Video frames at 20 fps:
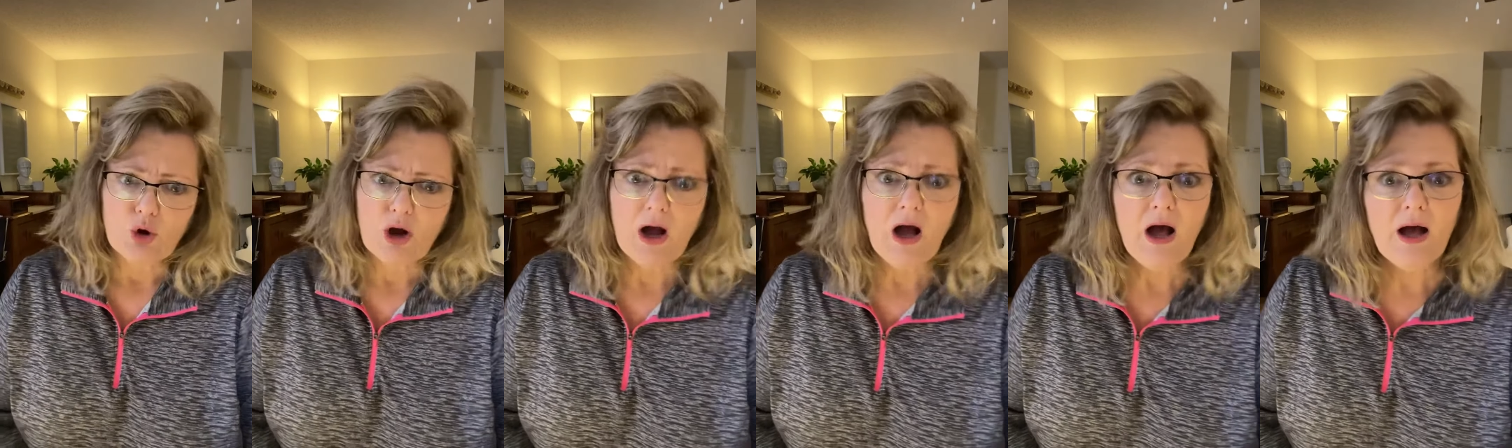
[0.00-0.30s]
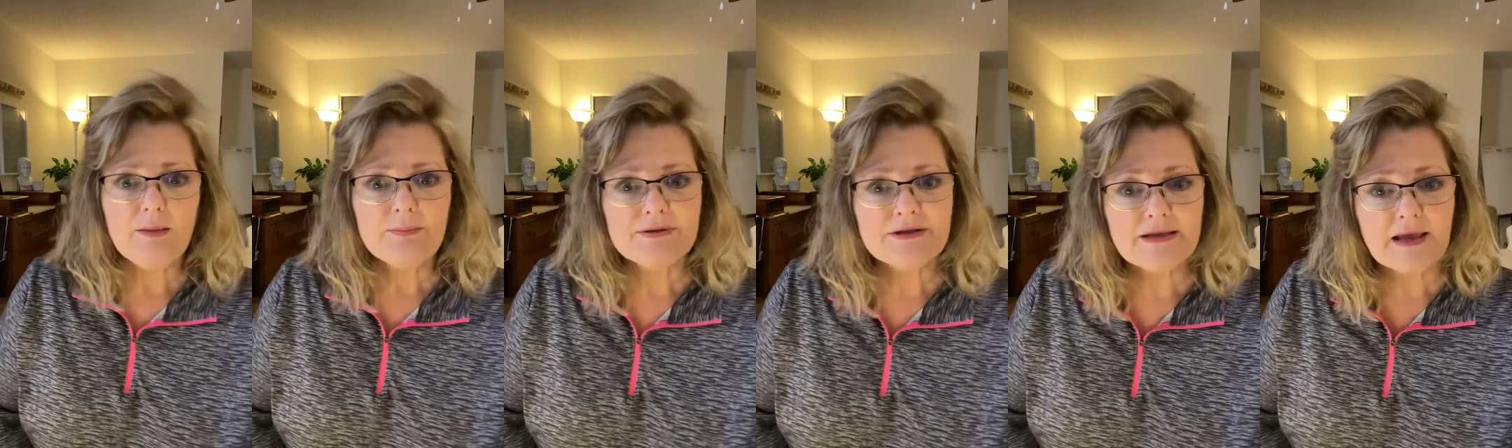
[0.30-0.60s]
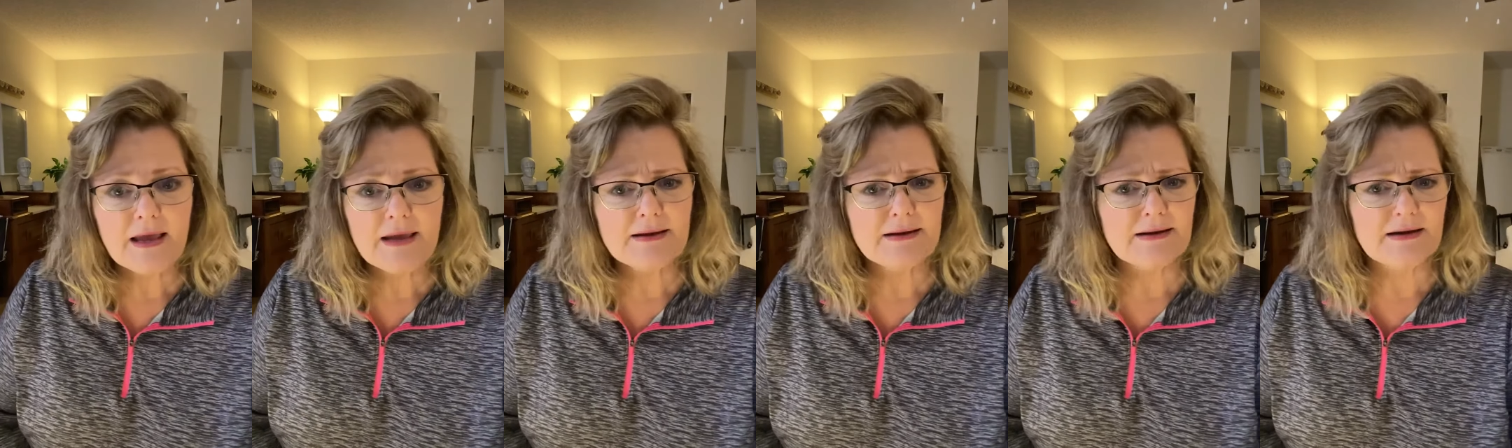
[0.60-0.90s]

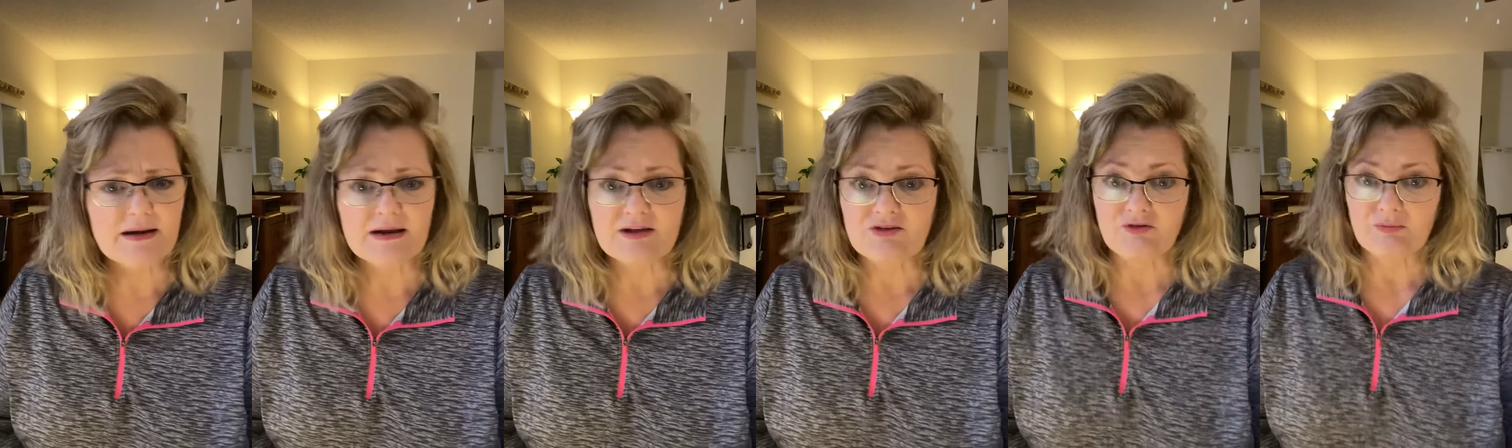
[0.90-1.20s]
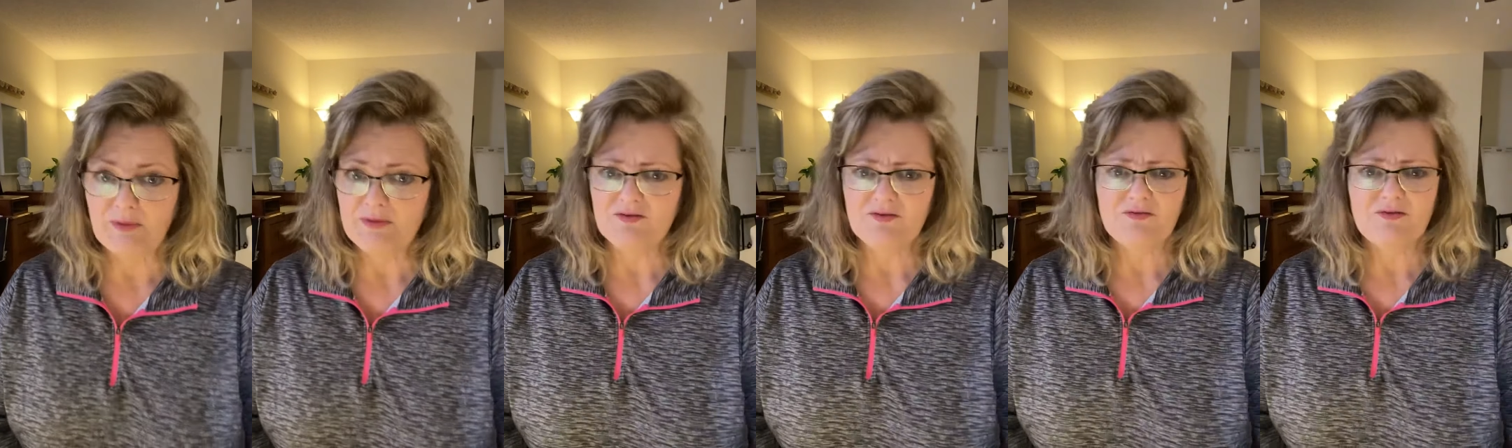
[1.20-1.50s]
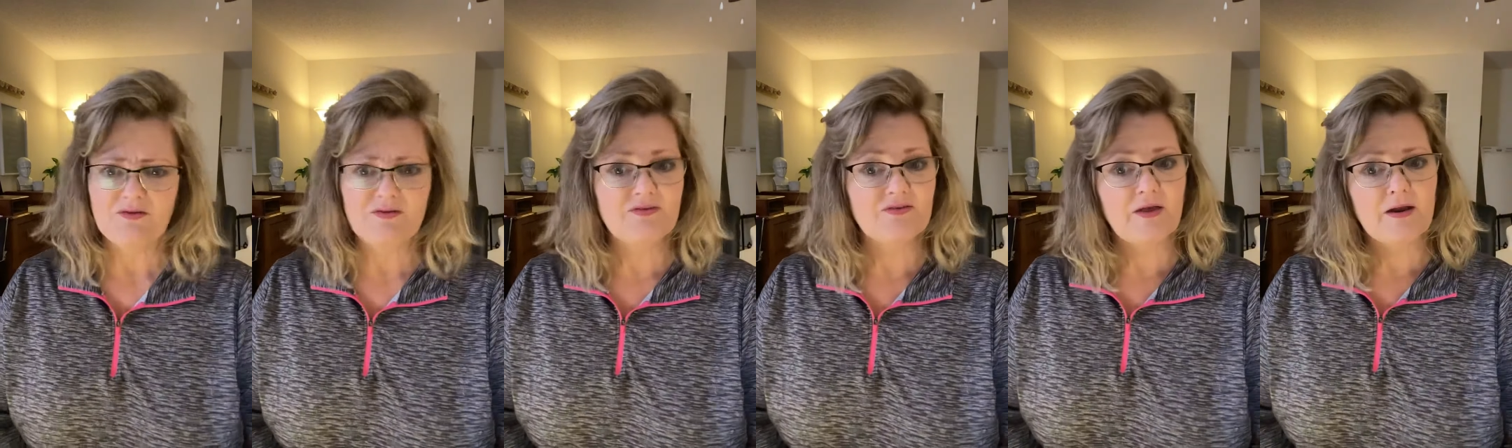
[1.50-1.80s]
complicated and expensive
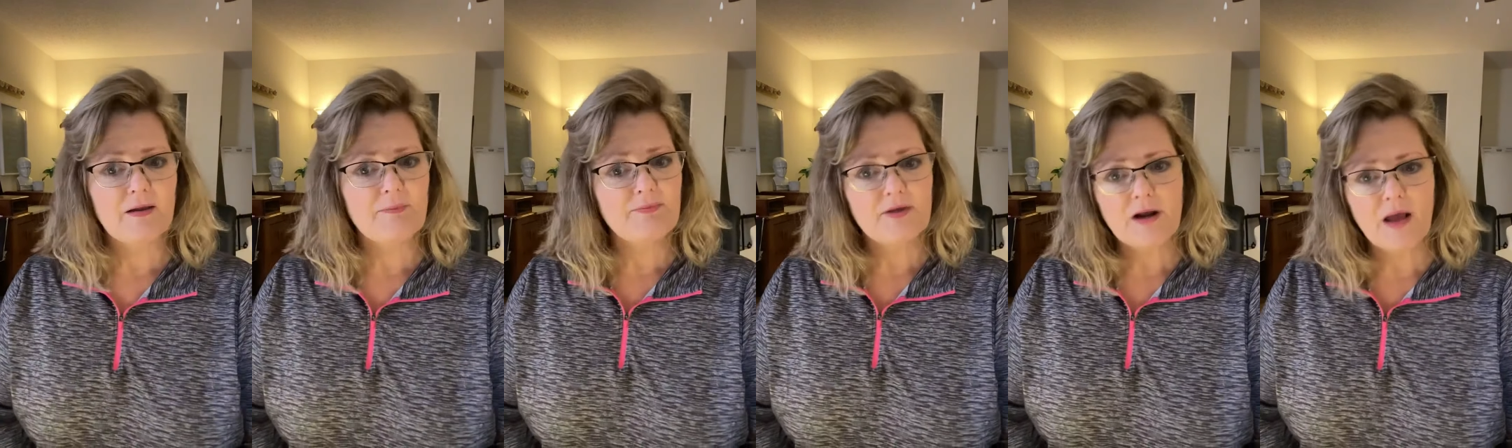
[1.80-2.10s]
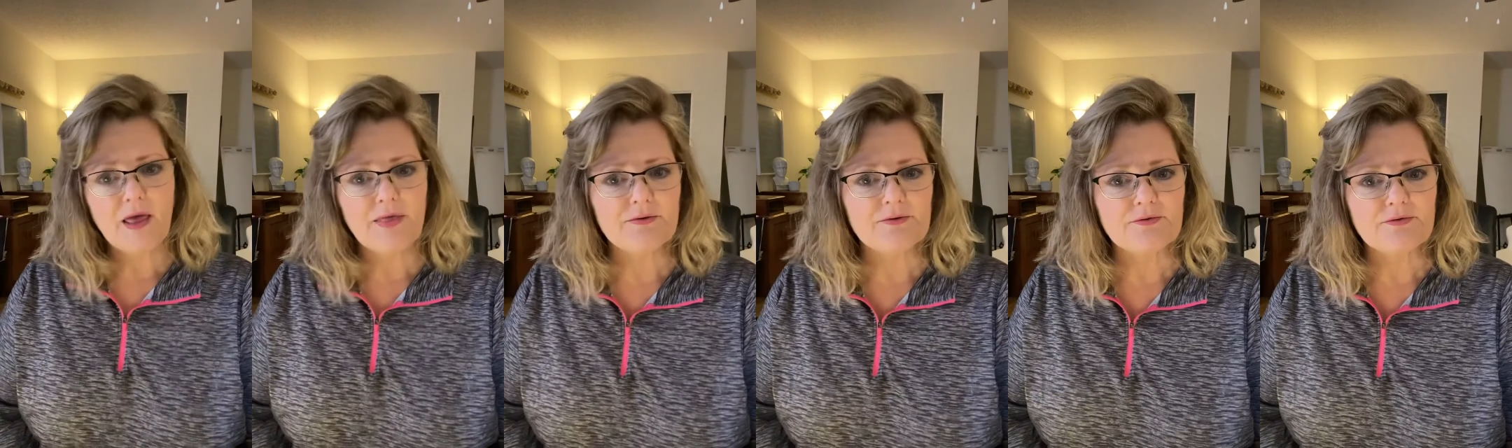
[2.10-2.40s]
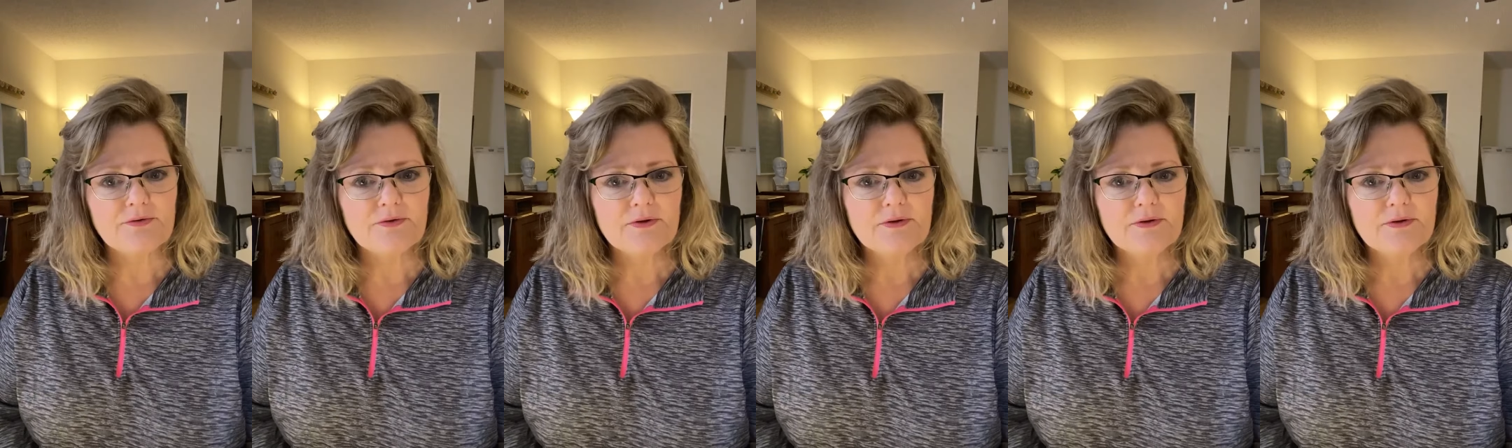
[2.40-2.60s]
to set up than others.